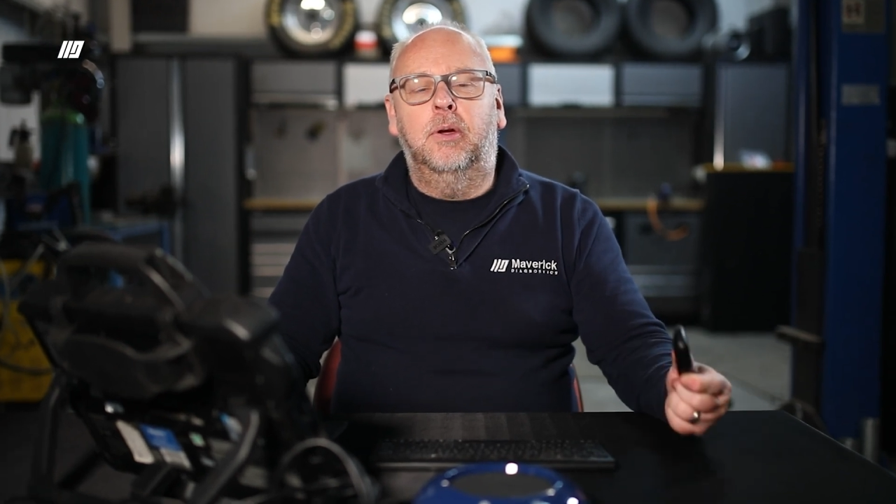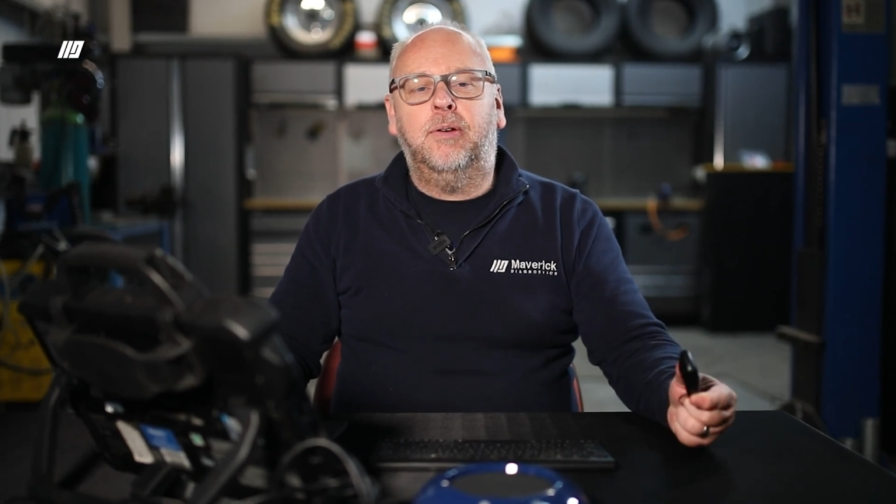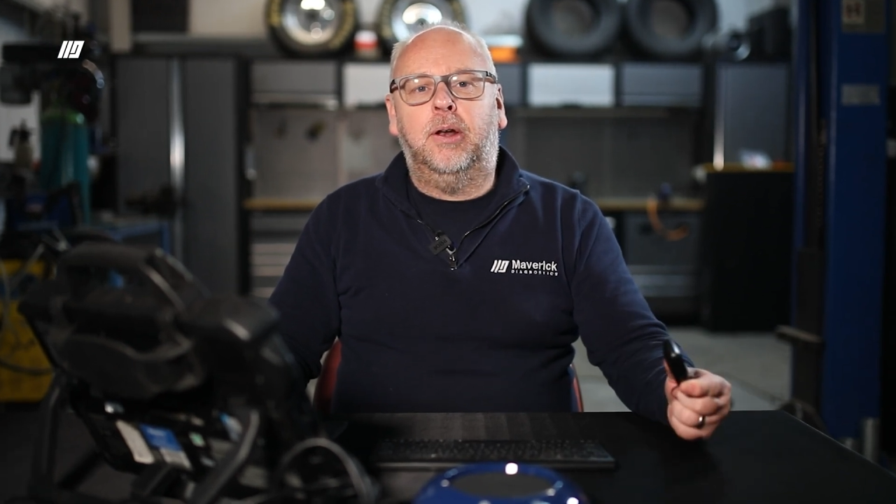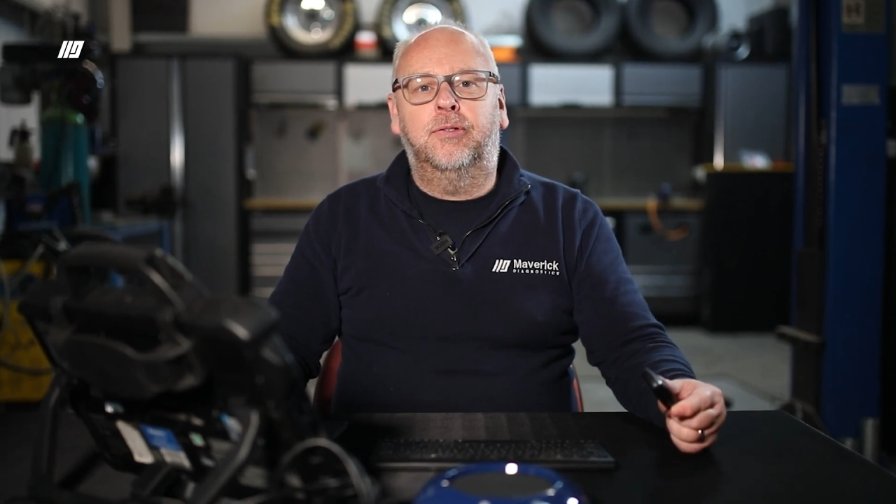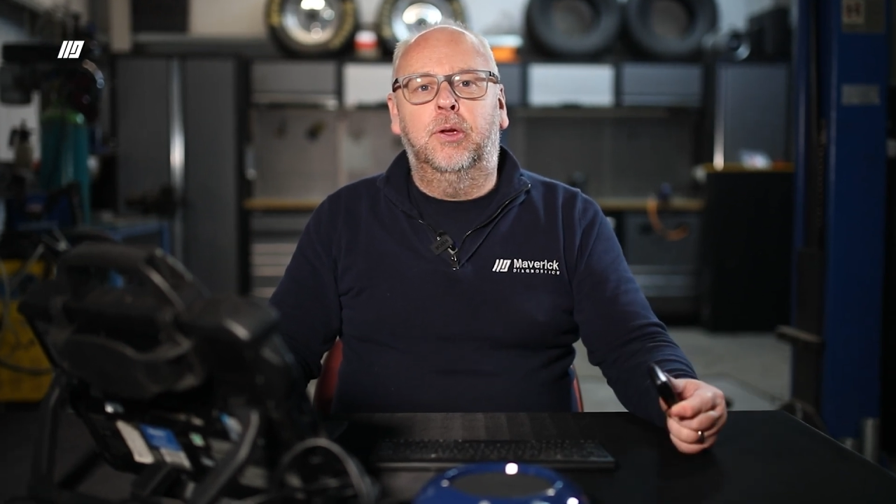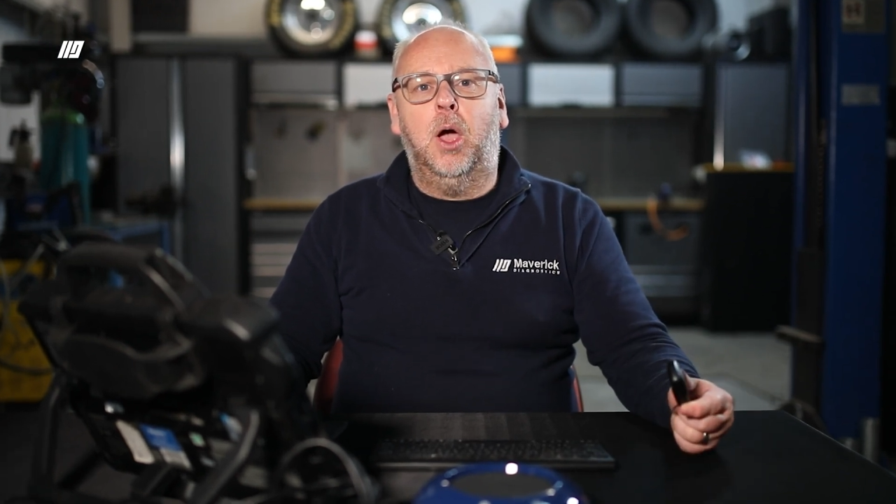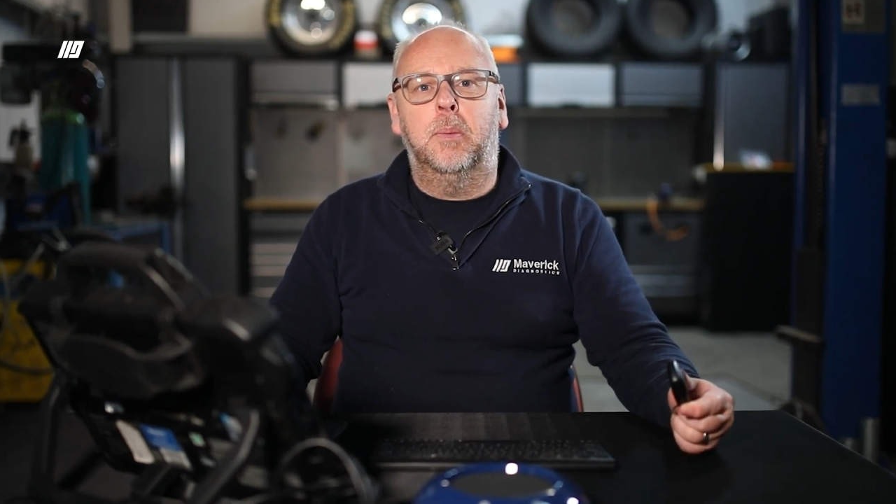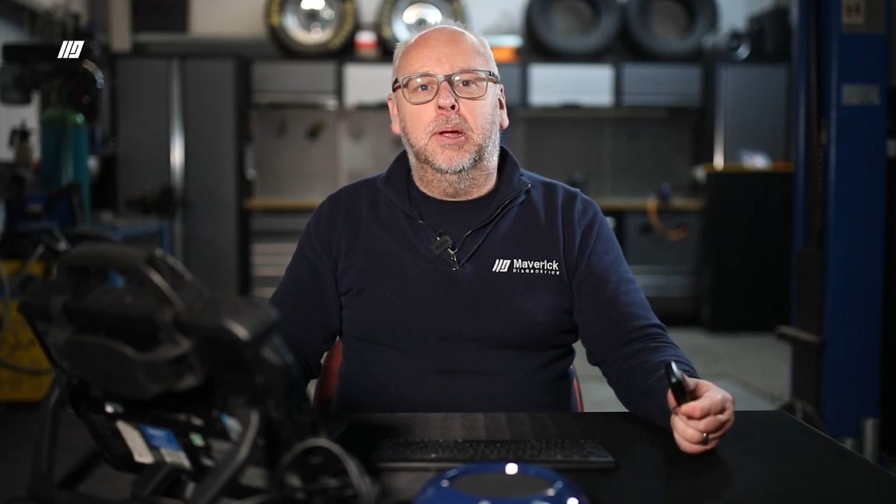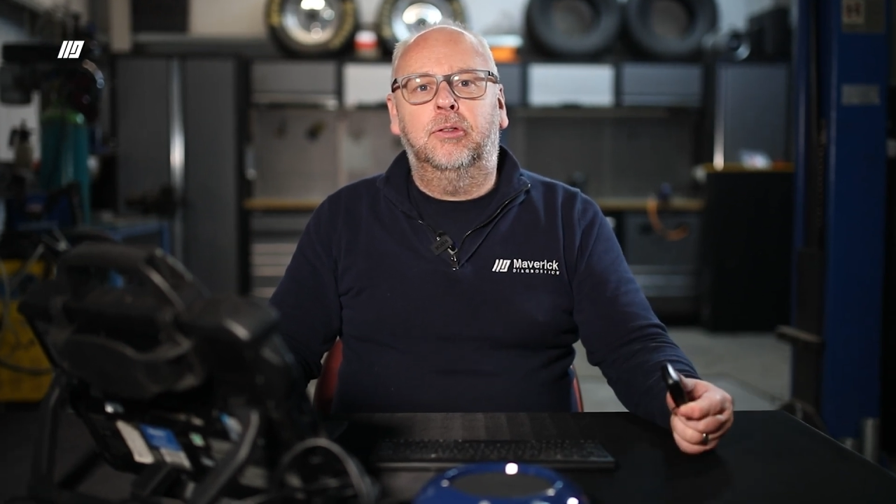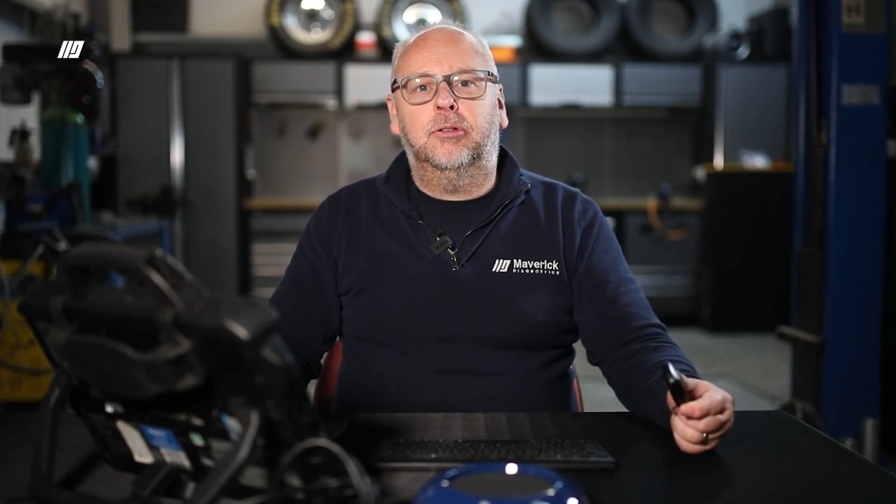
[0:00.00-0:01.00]
We've had a few
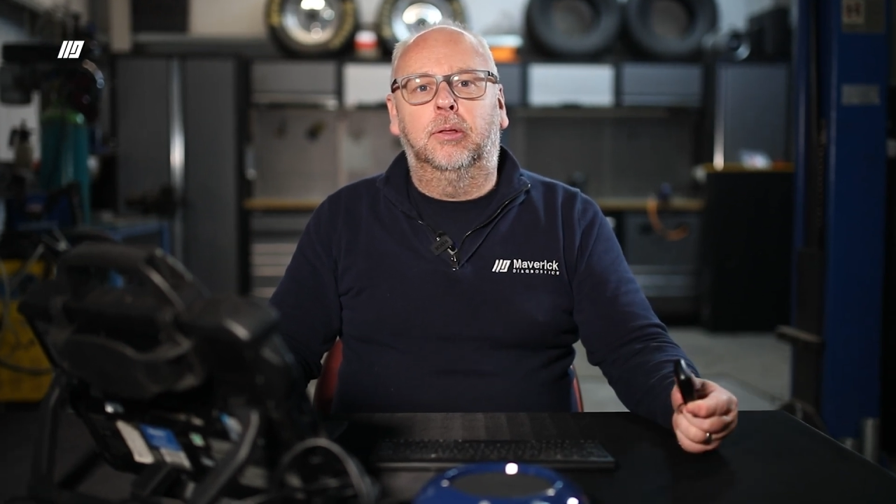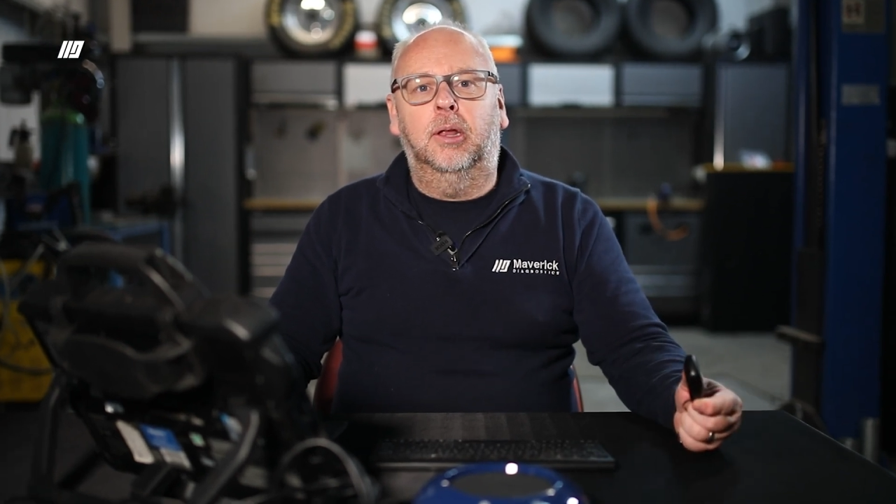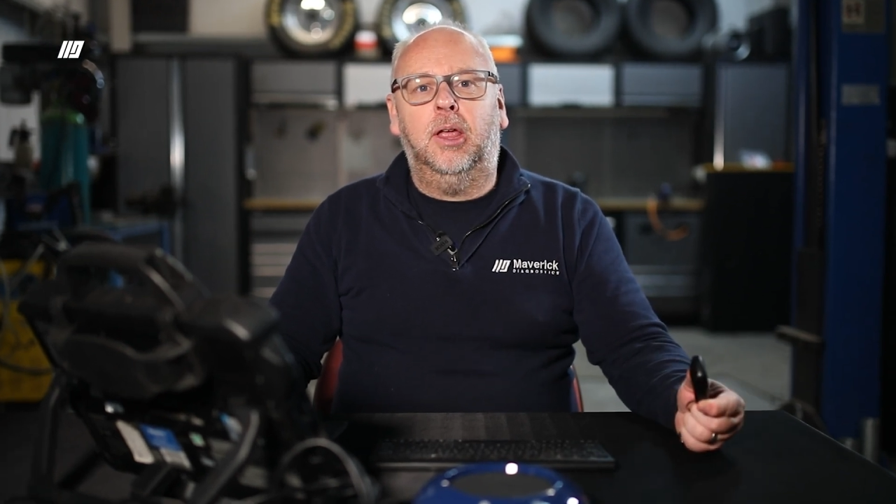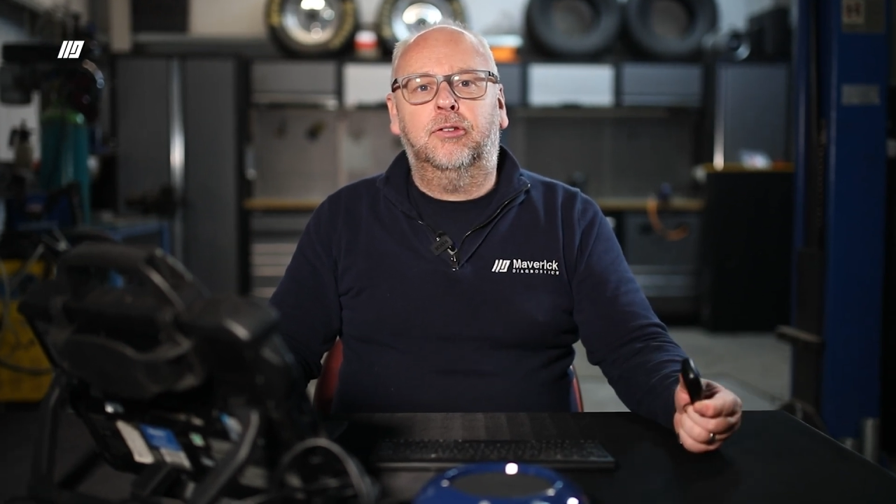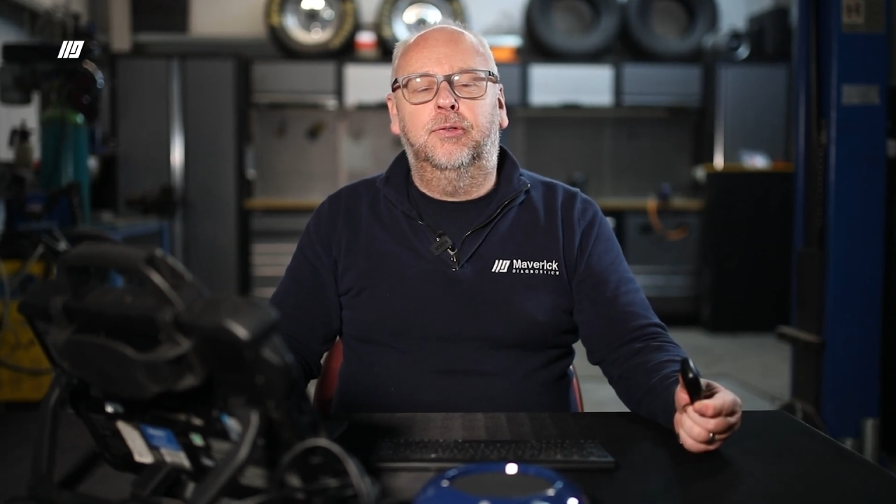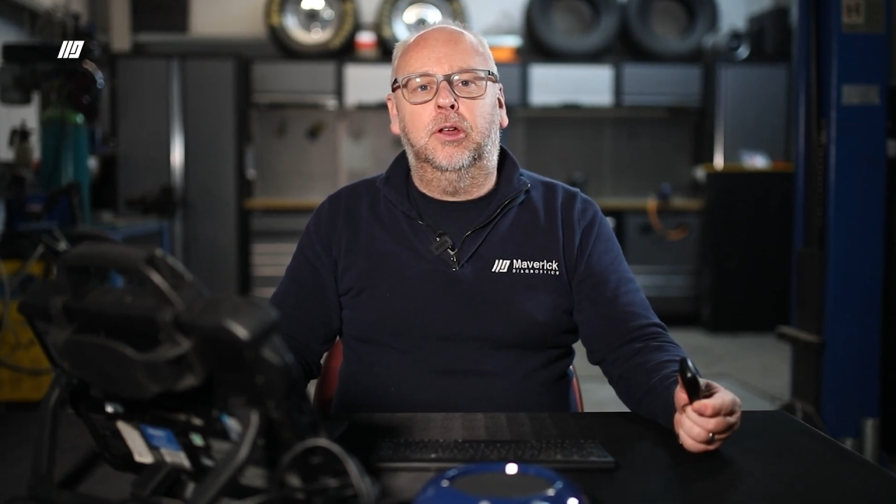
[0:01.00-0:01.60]
comments on the last